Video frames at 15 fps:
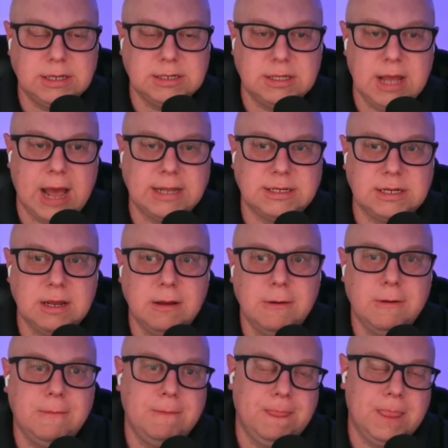that's
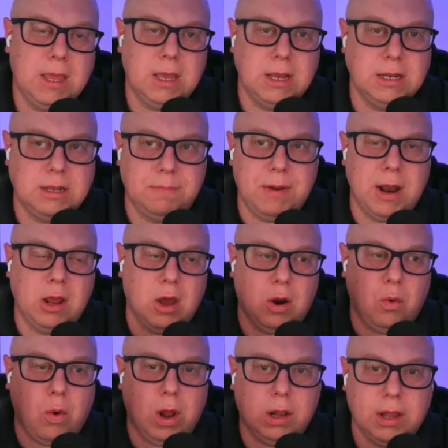depending on
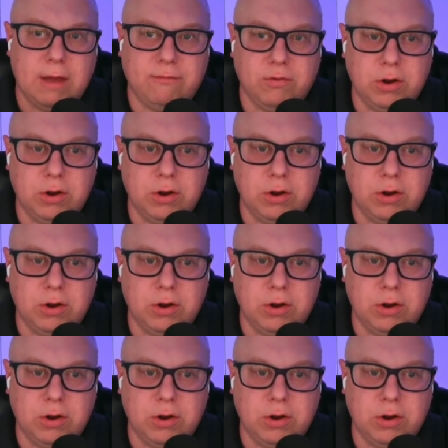what level